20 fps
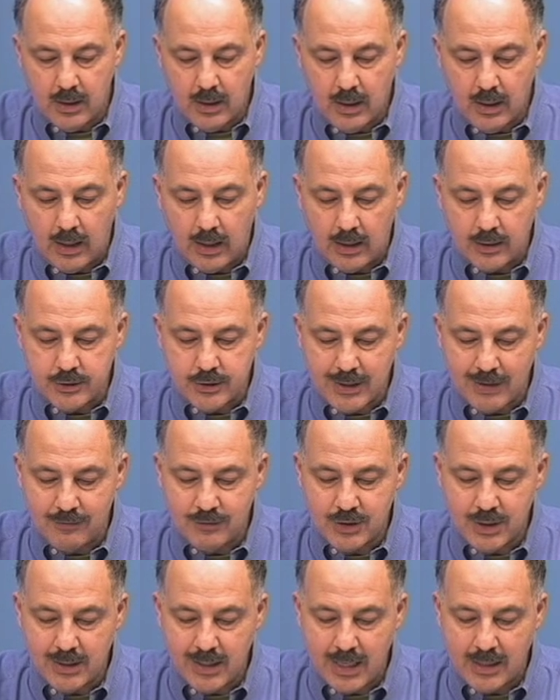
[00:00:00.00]

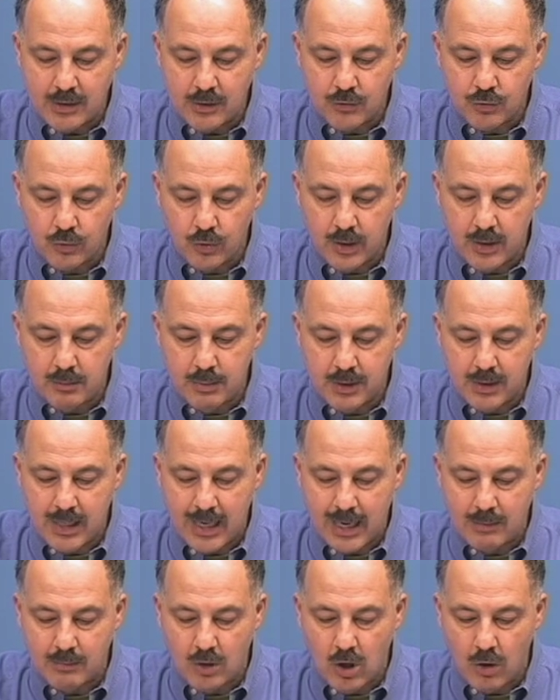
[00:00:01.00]
1783
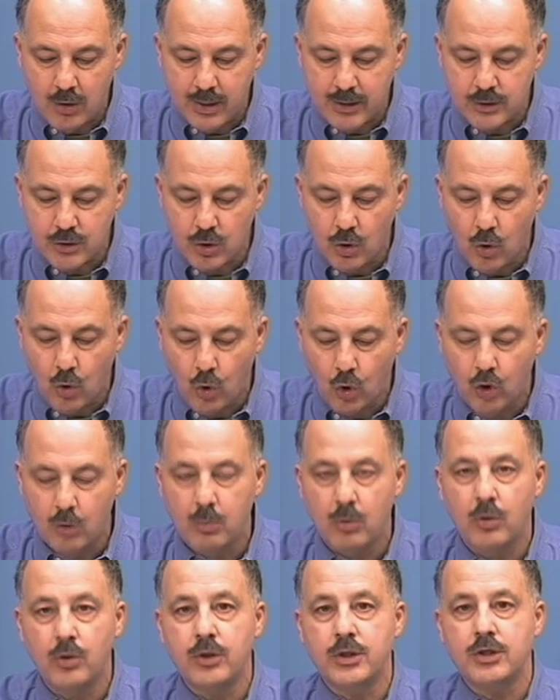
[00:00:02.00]
became known as the
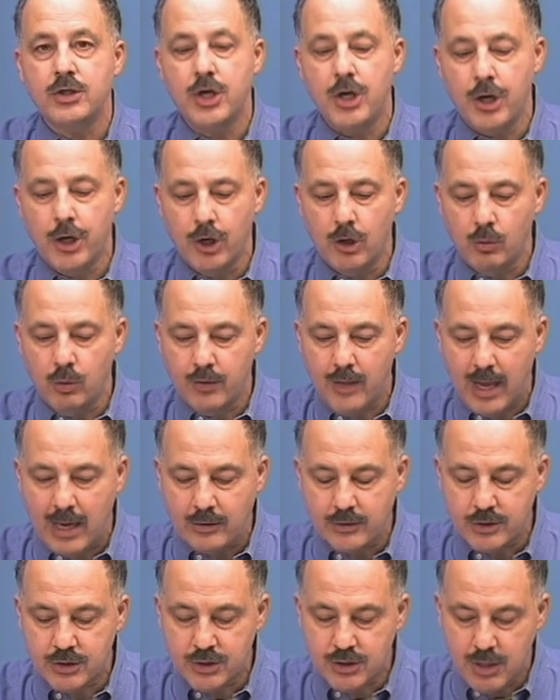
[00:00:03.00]
horrible year
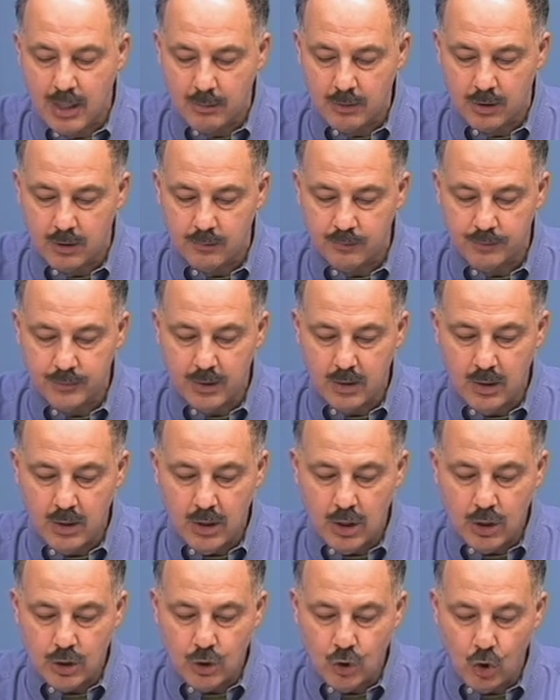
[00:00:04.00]
without summer.
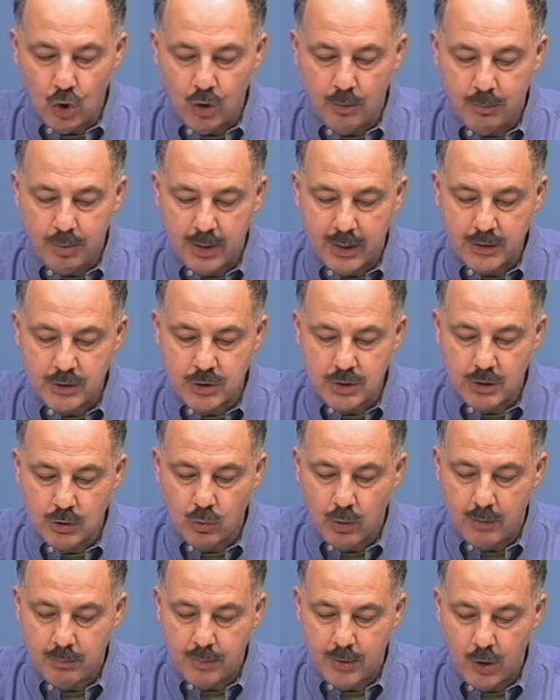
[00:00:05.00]
Europe plunged
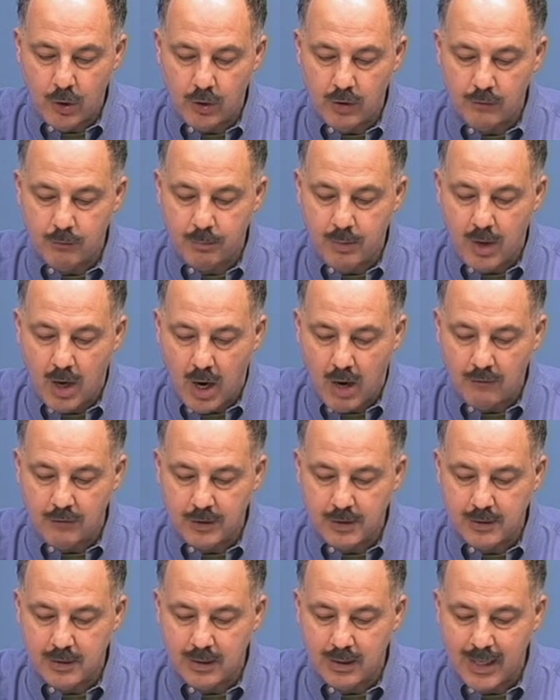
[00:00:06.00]
into a period of
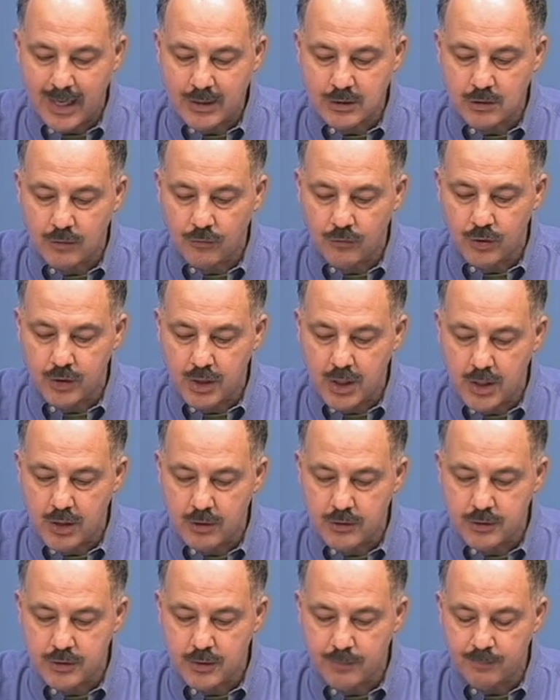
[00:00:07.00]
poverty that lasted for
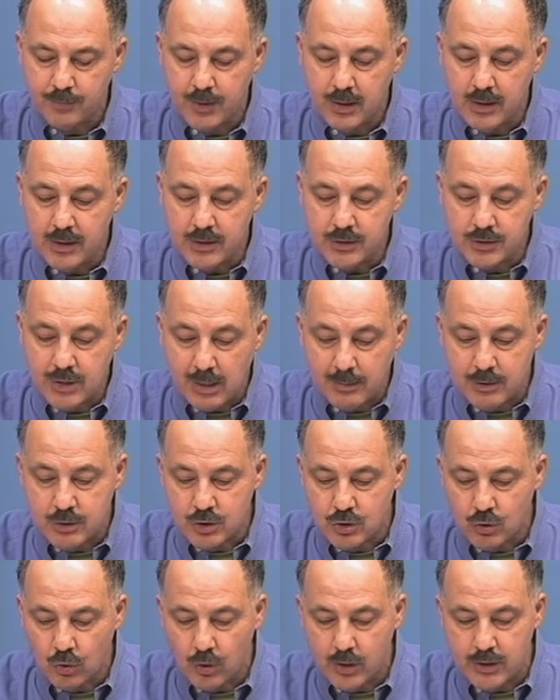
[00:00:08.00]
years. Some
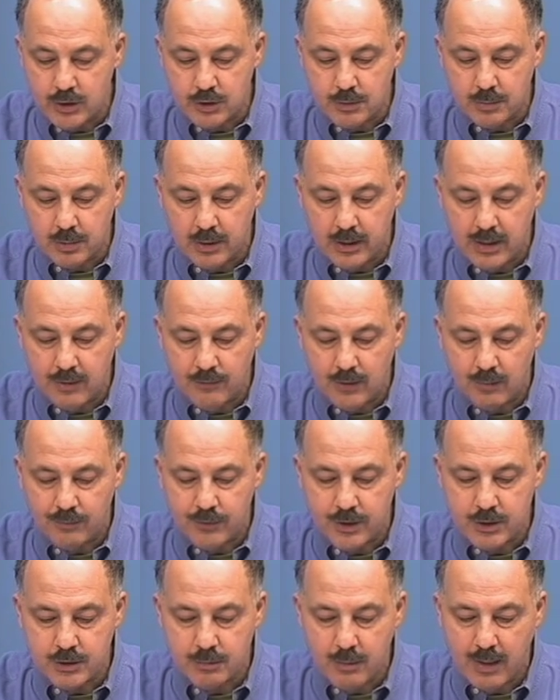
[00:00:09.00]
historians believe that
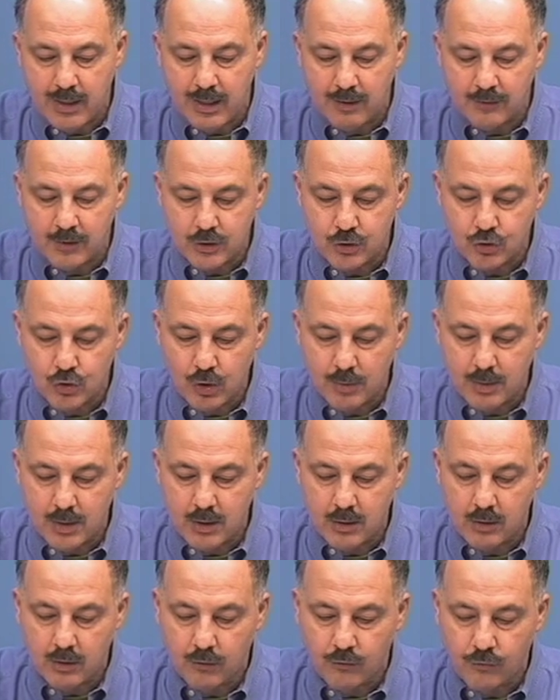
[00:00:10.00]
this may have
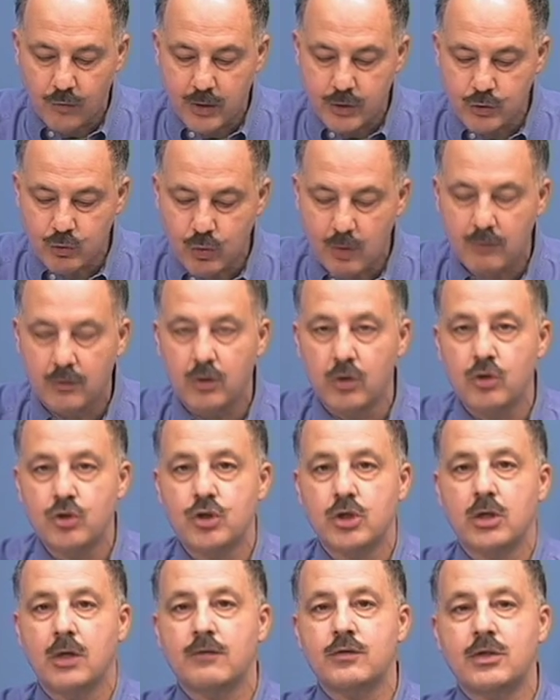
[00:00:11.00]
contributed to the French
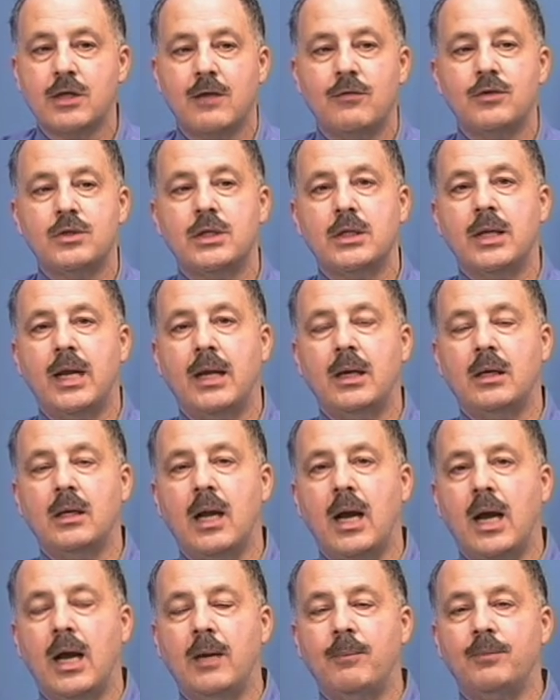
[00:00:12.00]
Revolution of
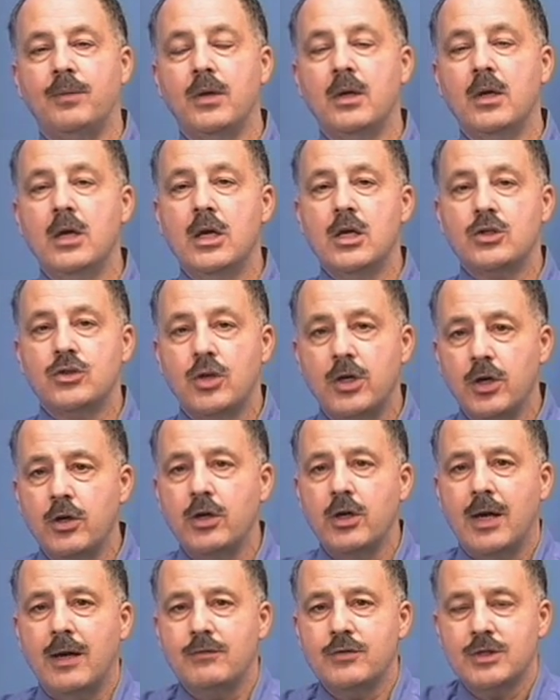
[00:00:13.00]
1789. So here
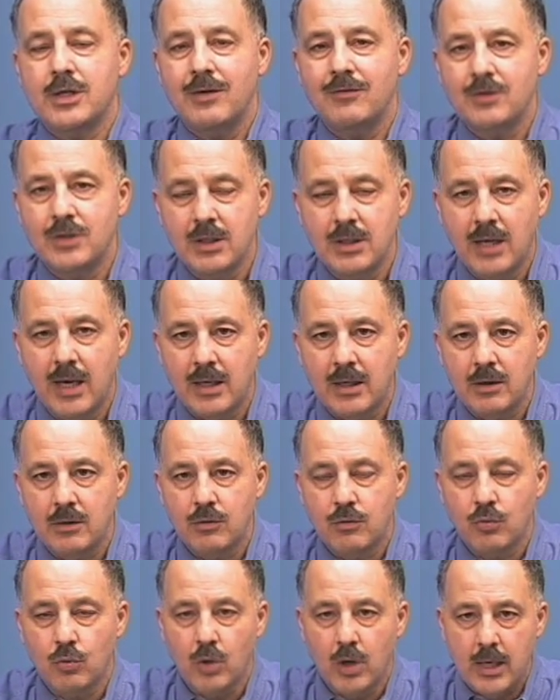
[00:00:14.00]
you have
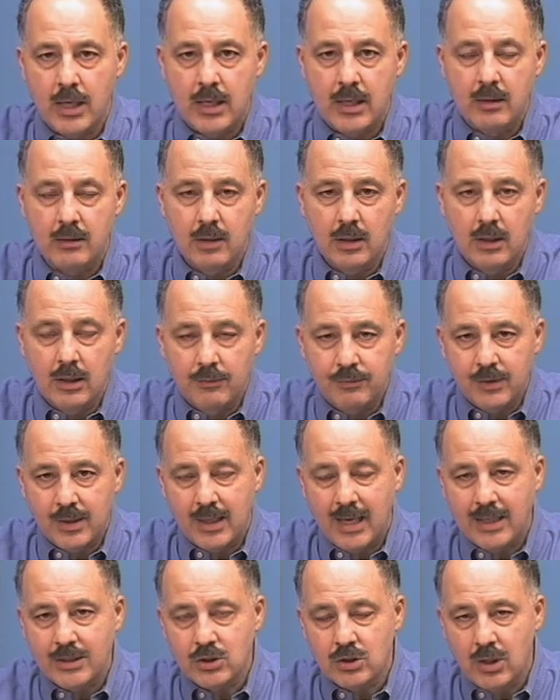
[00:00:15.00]
1783,
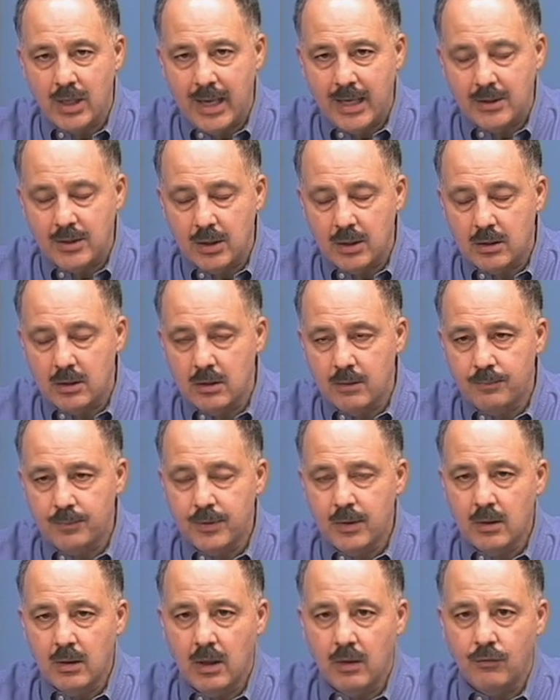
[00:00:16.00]
an Icelandic
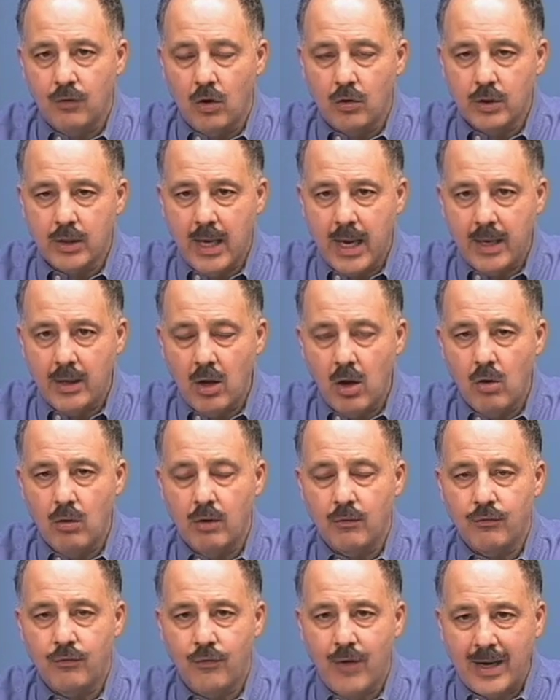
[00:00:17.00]
volcano
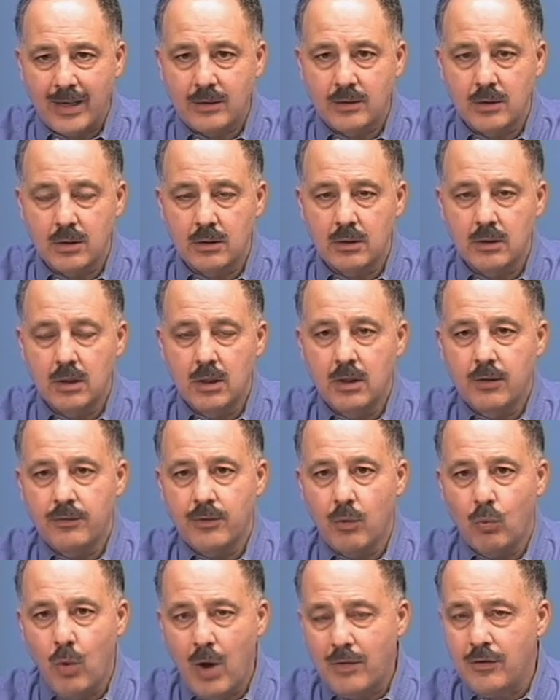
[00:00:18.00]
affected
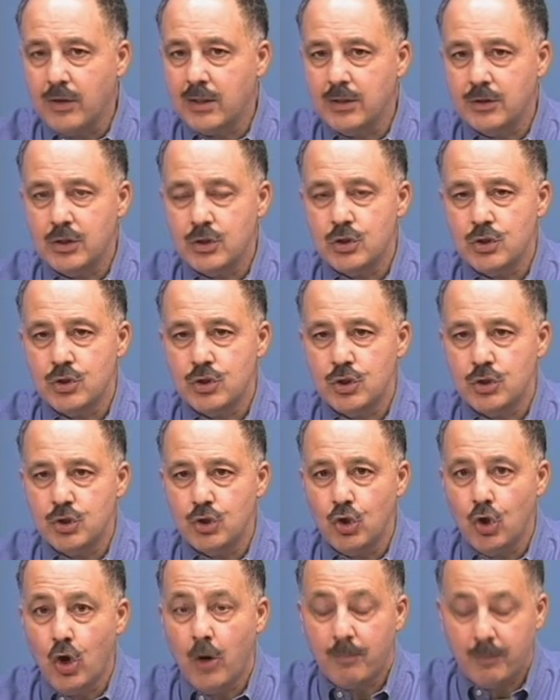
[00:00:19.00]
the weather conditions in
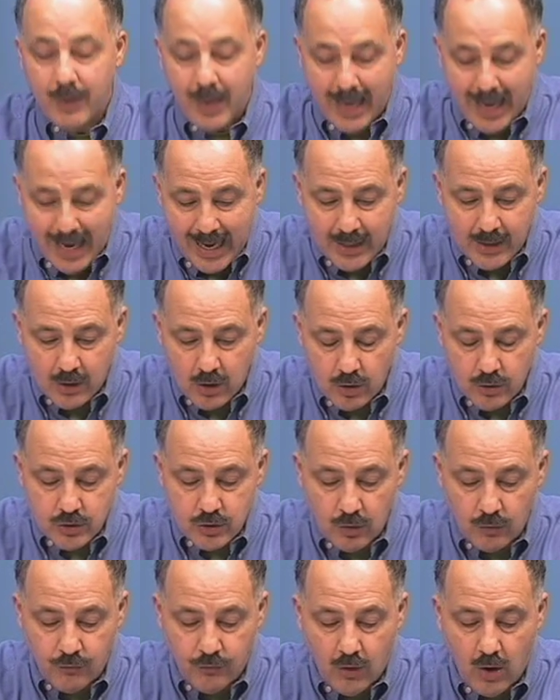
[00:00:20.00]
Europe, and goes
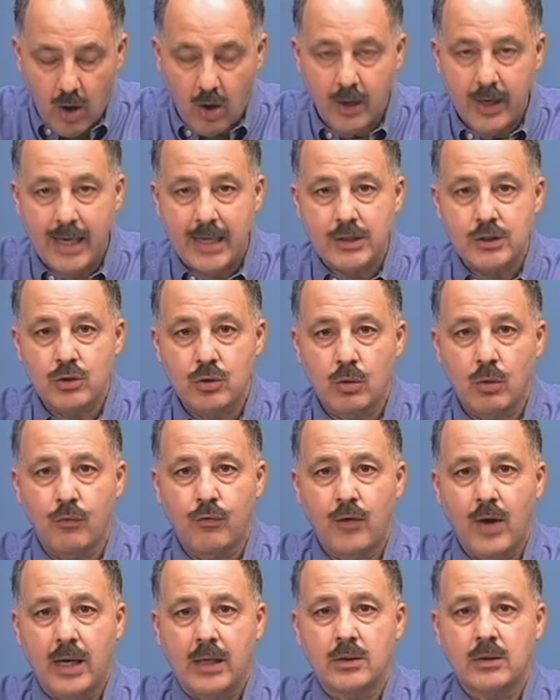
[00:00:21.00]
so far as to
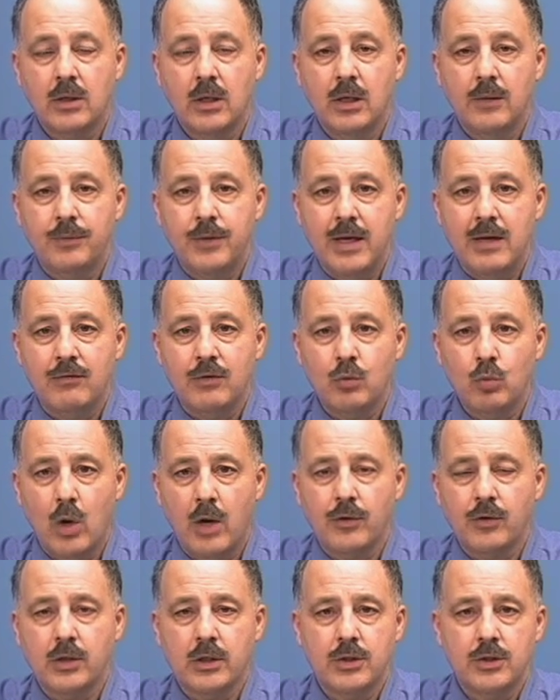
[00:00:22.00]
affect even
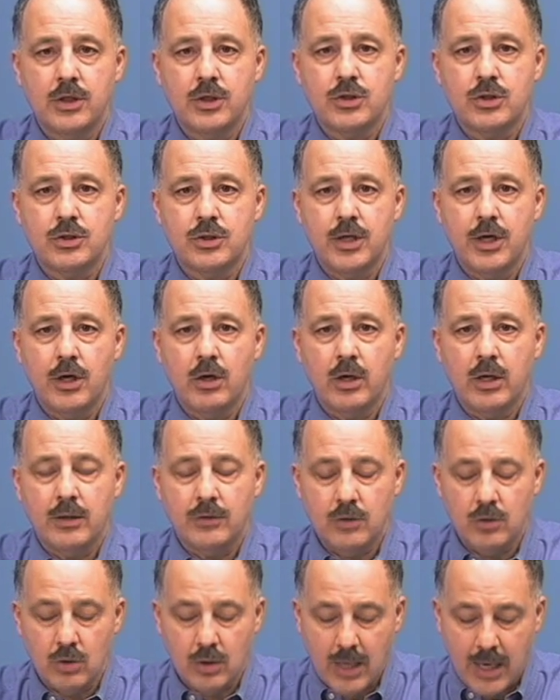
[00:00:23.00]
weather conditions here
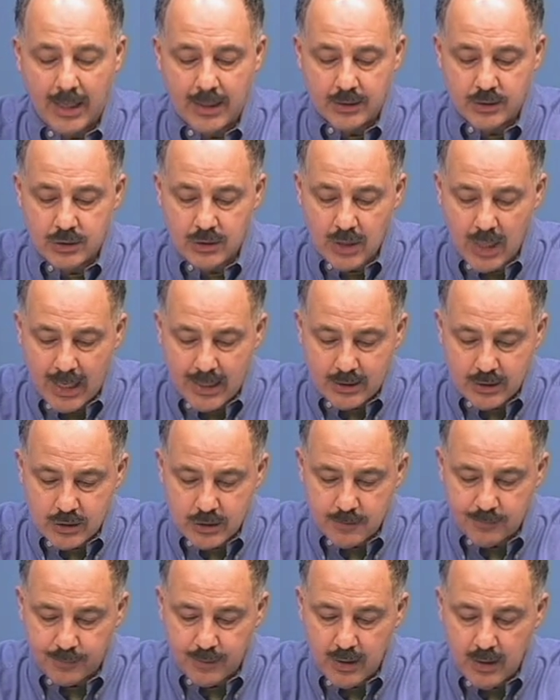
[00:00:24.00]
in the United
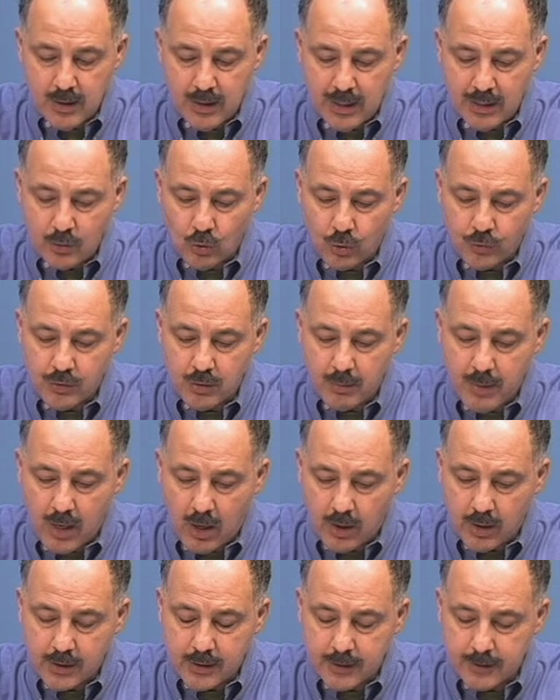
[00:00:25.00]
States. In North
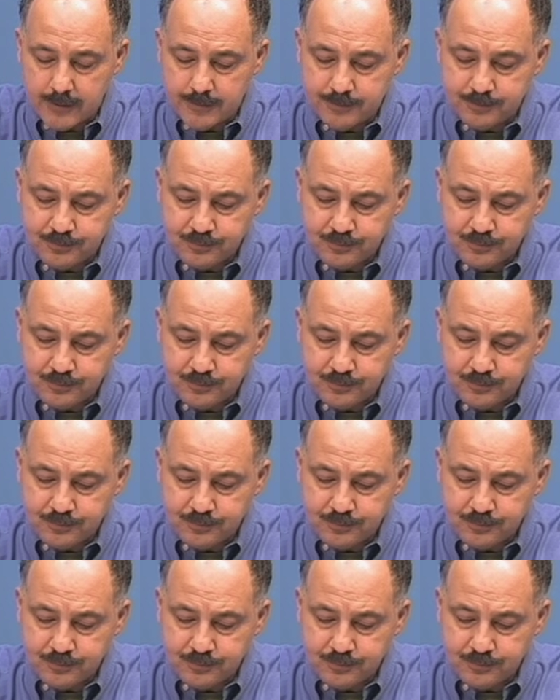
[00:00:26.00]
America,